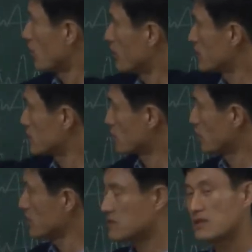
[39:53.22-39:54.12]
of this
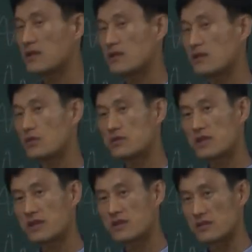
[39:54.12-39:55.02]
noise looks
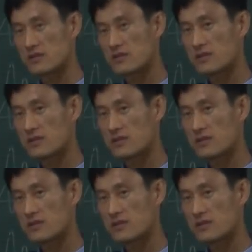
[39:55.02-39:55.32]
like this.